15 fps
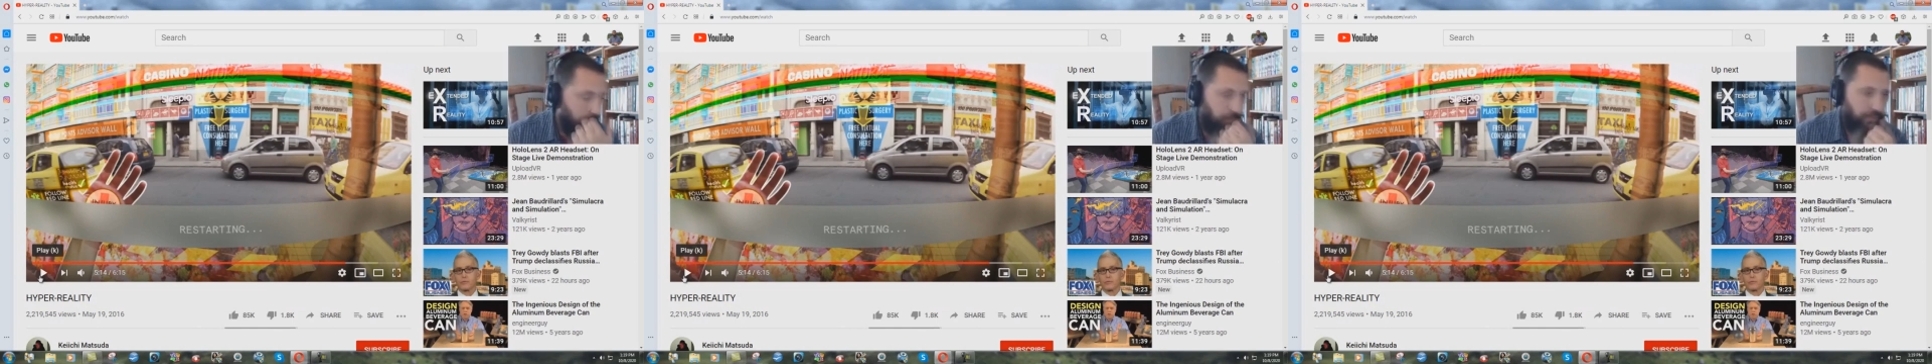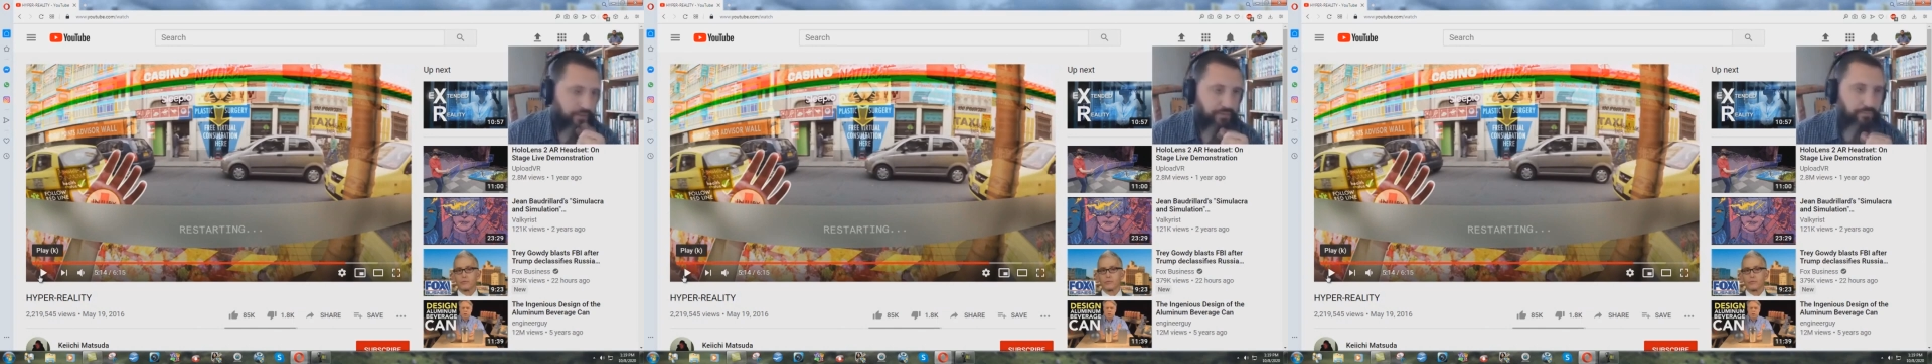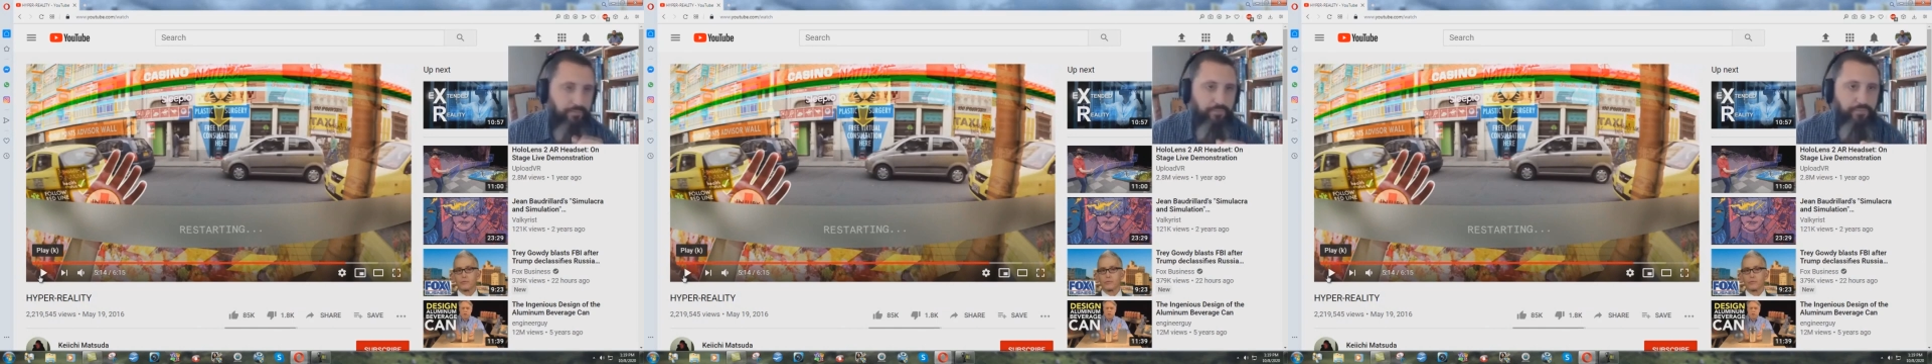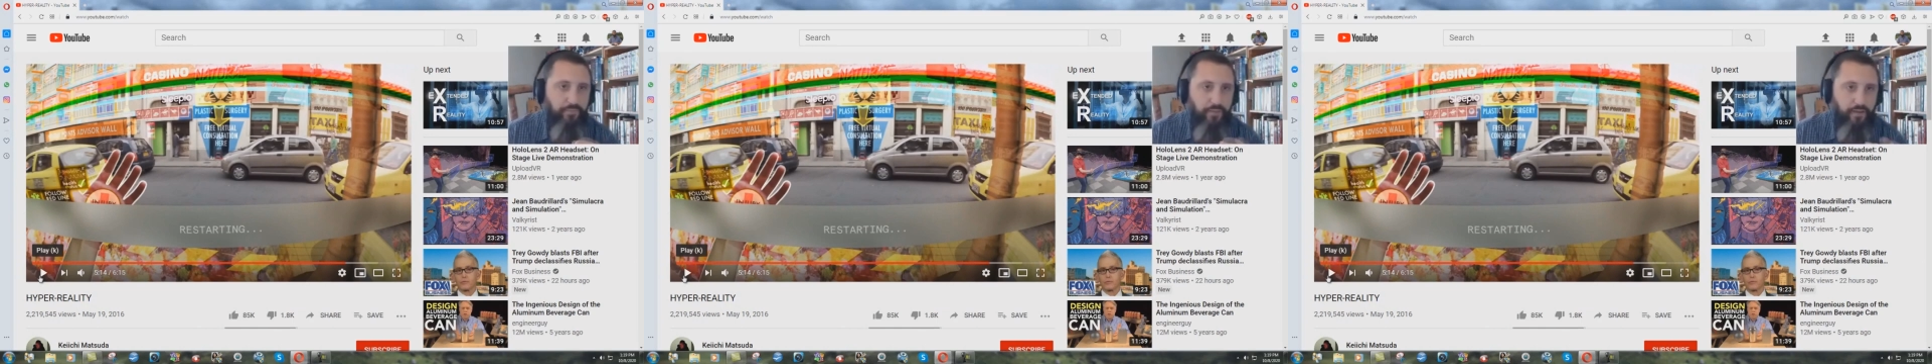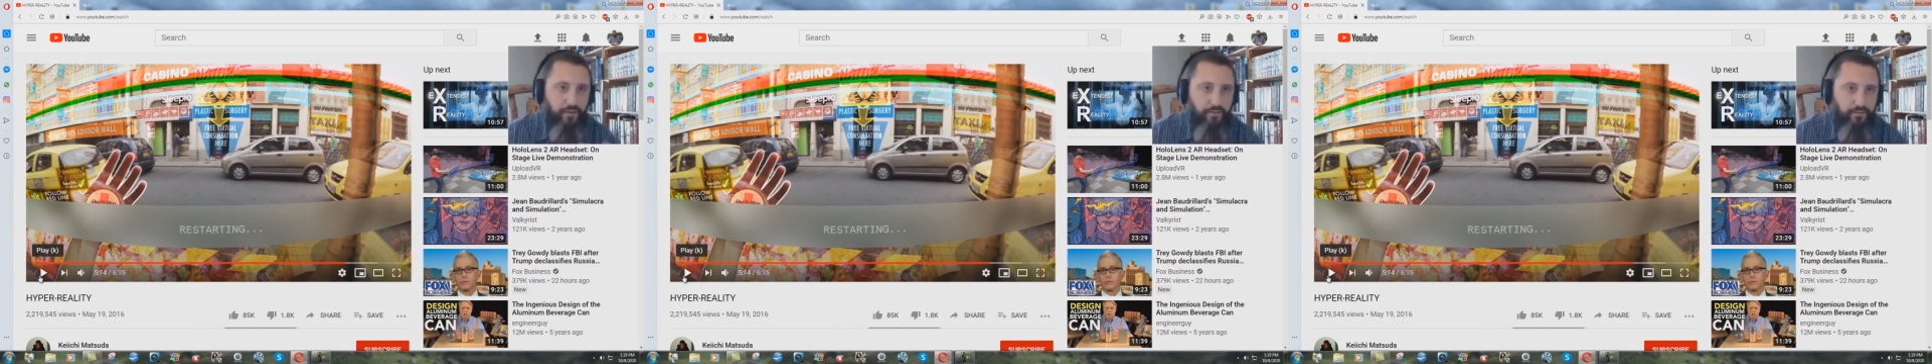But
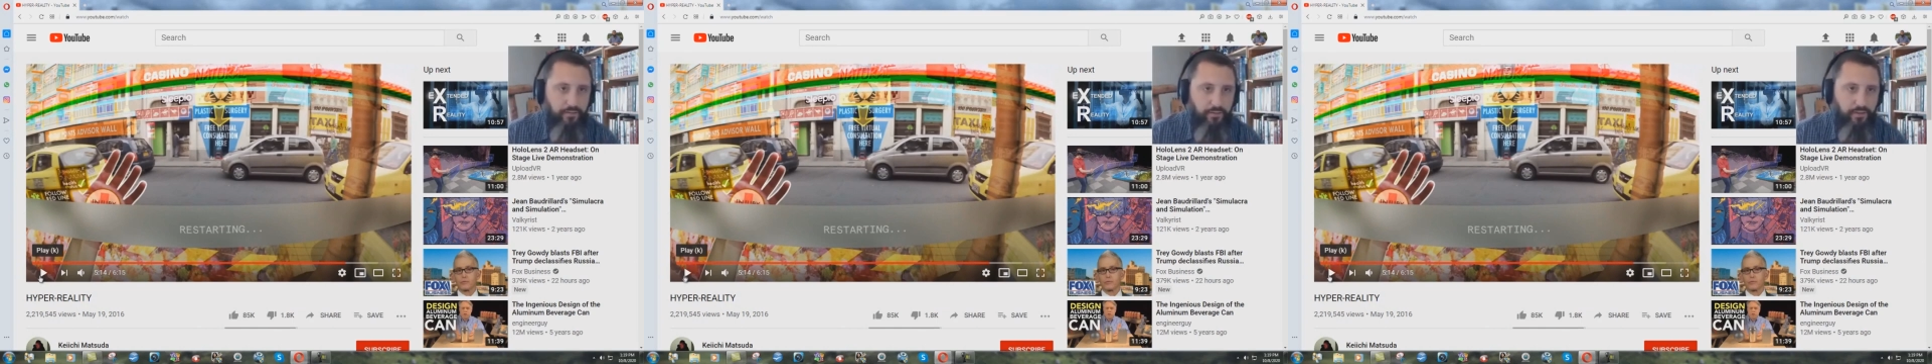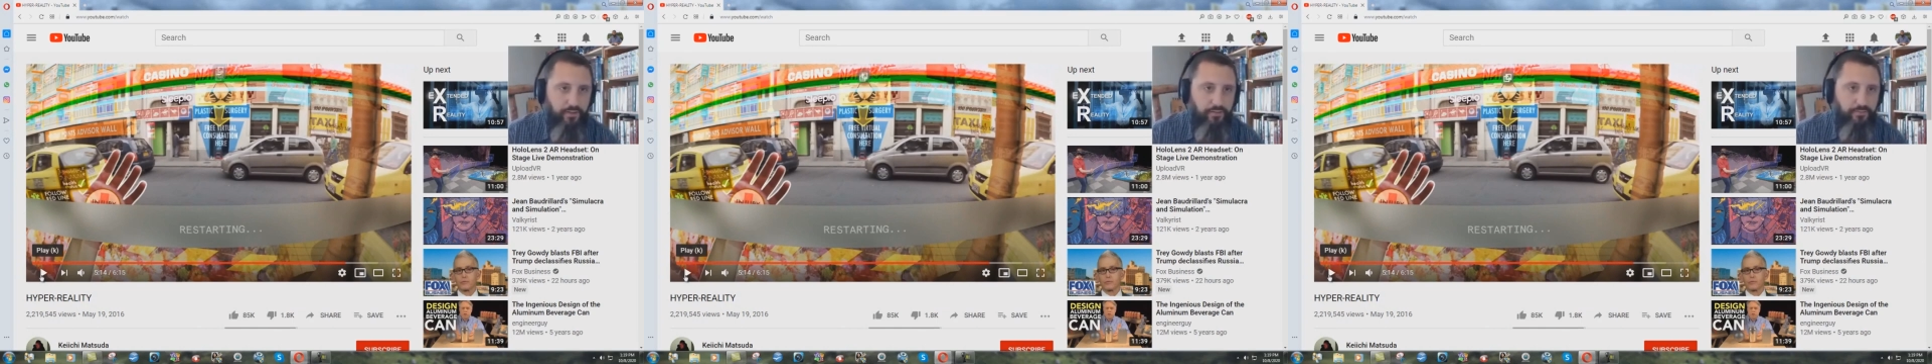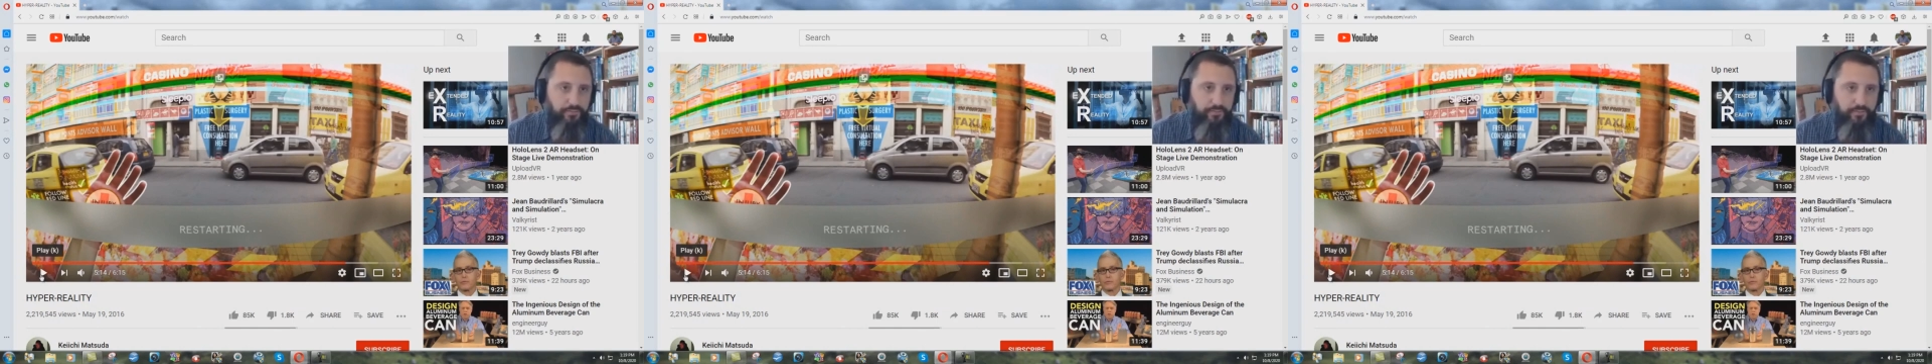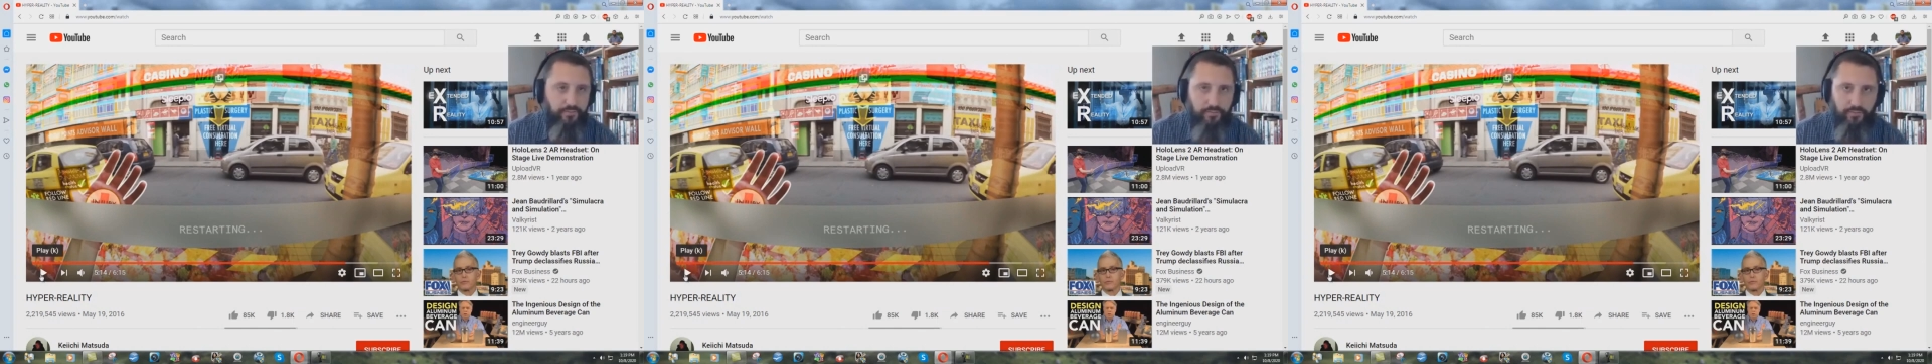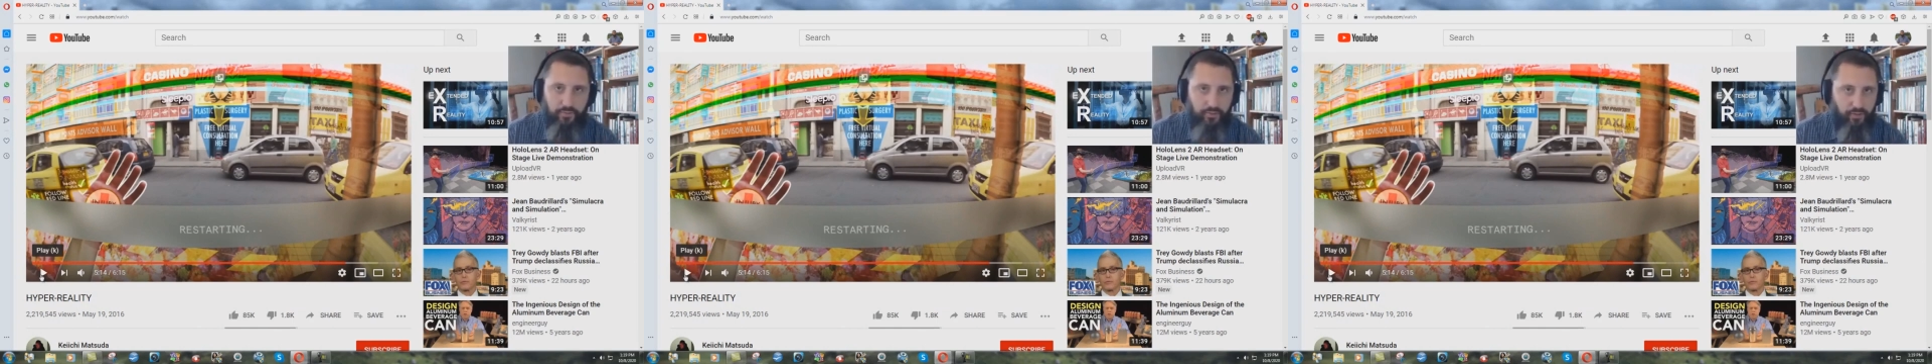look,
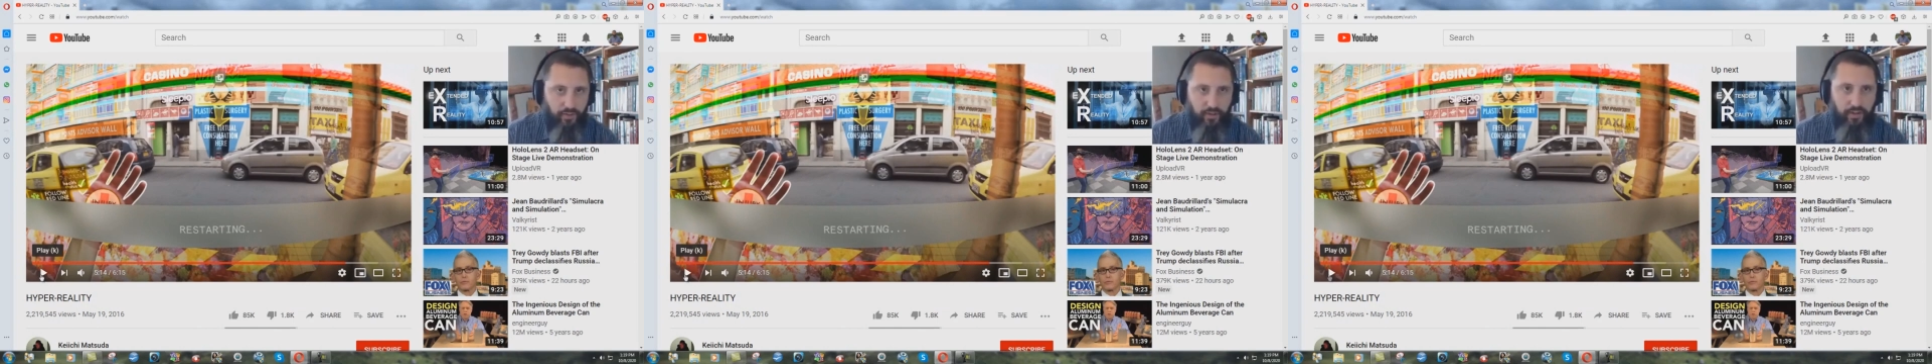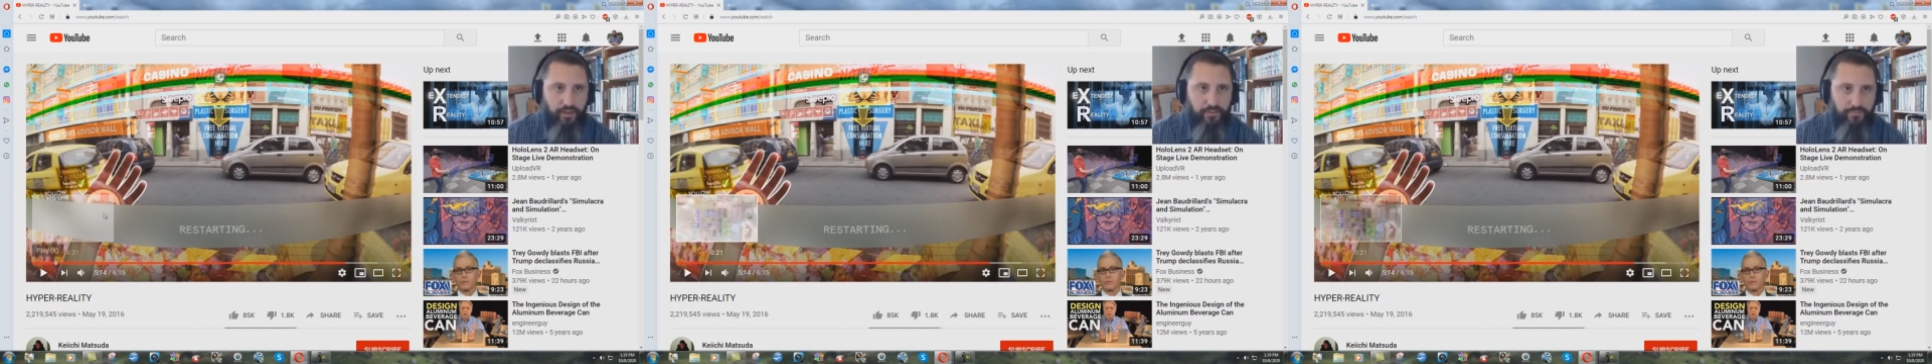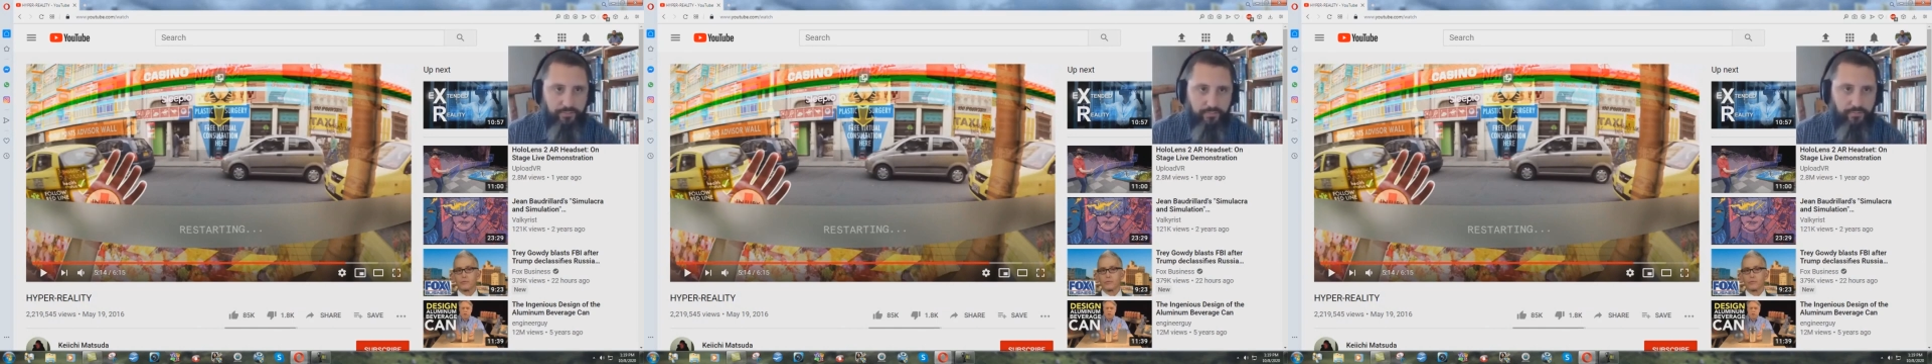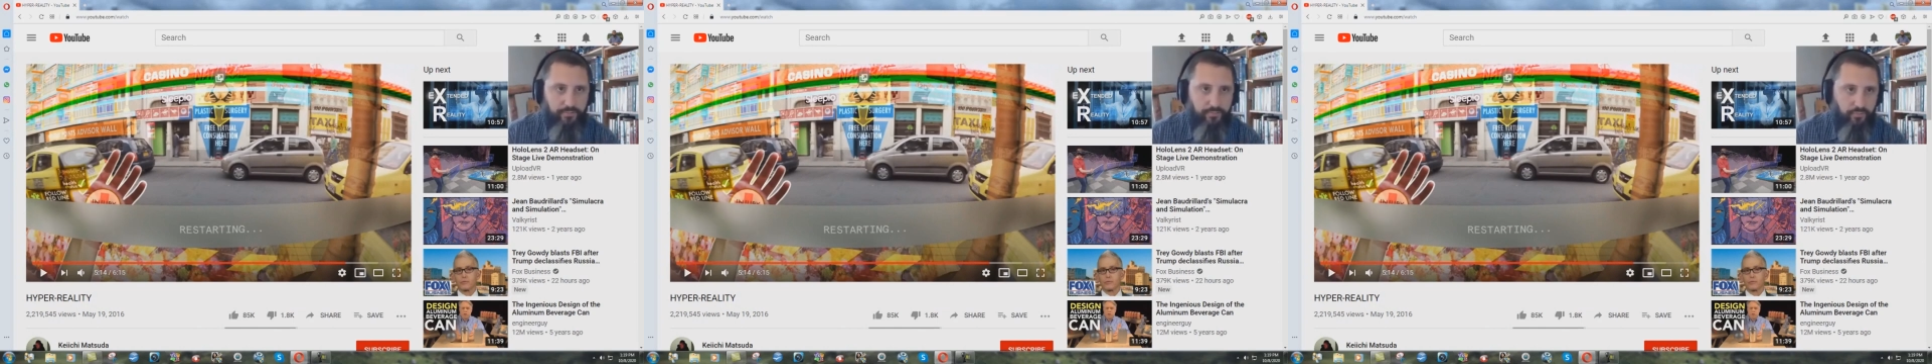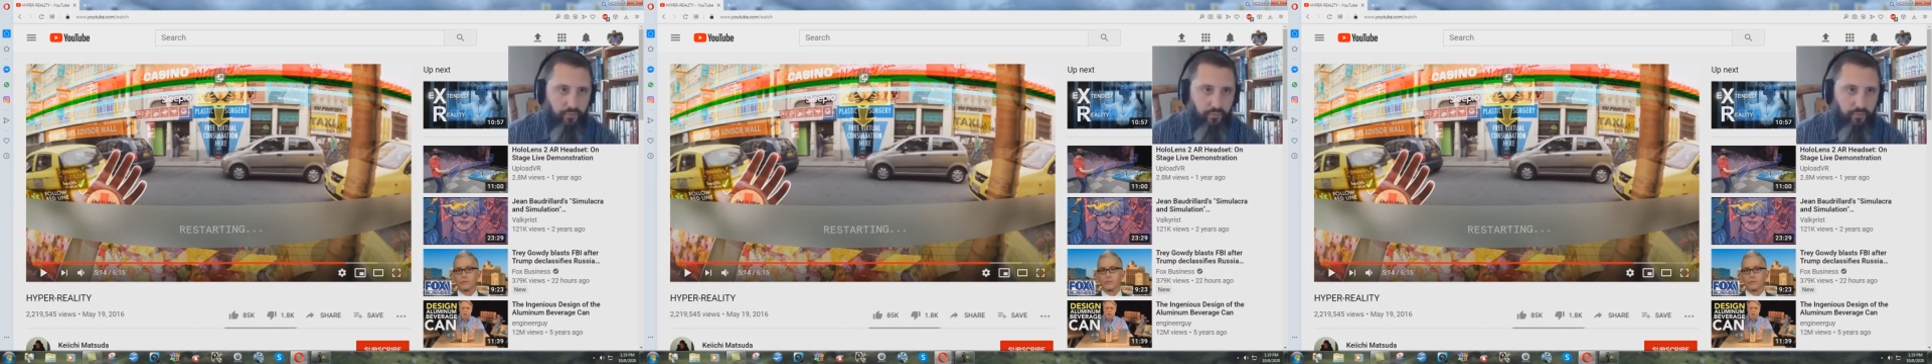sorry,